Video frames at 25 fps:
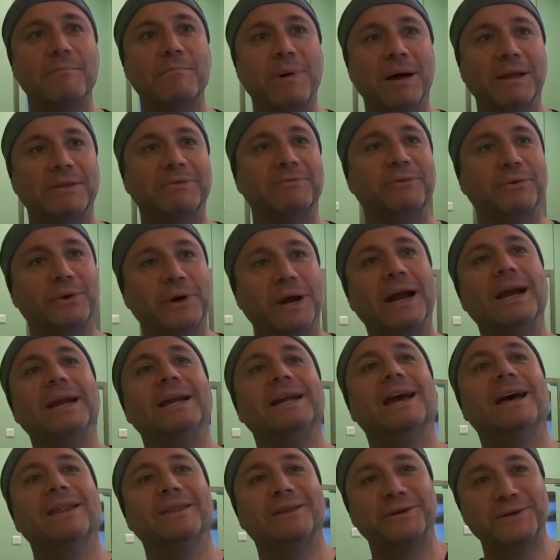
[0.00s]
but for
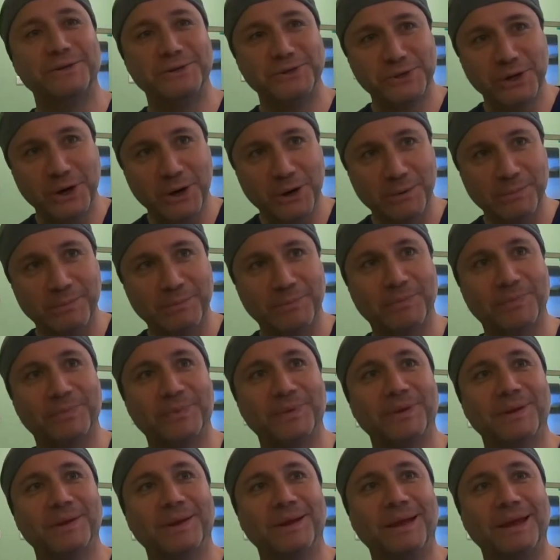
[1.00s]
any other job,
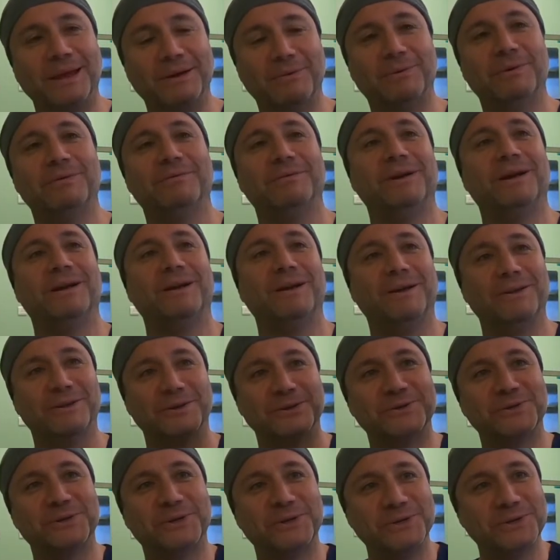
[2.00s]
it will be a lot
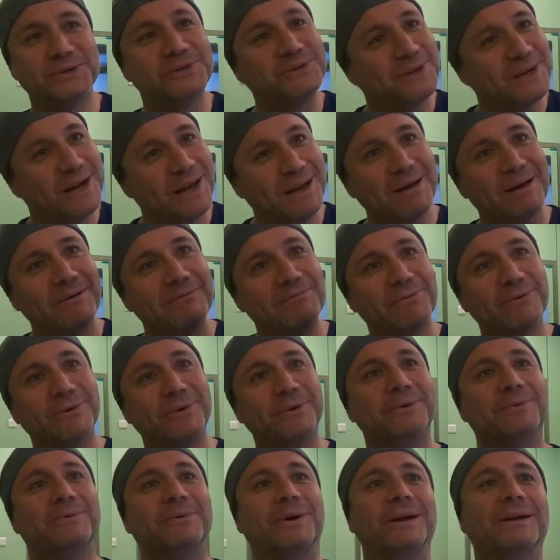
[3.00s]
of surgeons lined up for
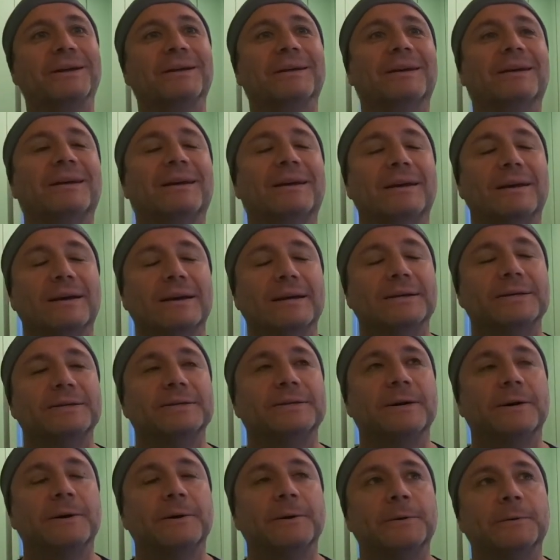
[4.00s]
it, right?
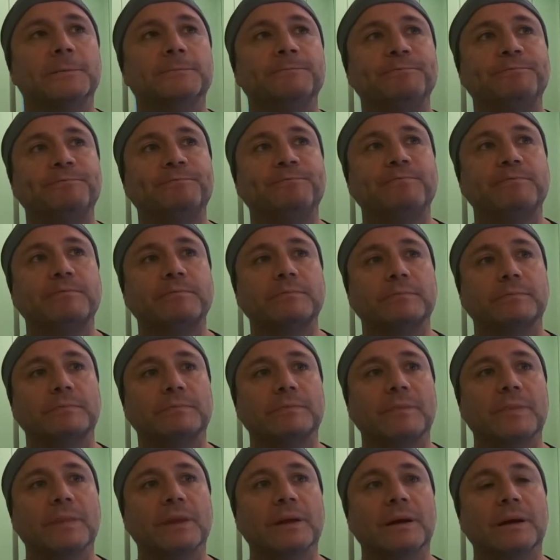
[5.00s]
So
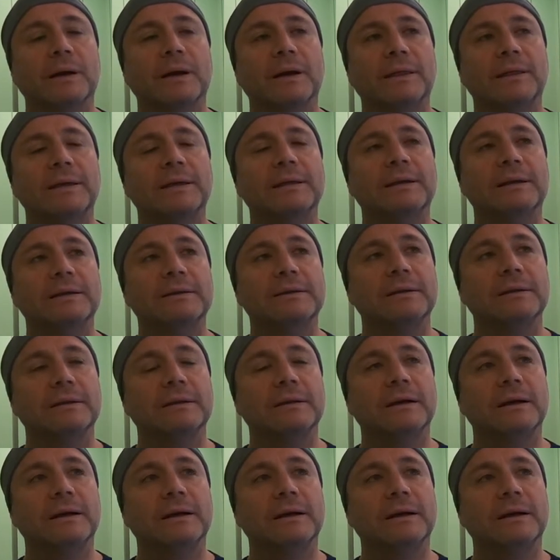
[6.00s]
I think that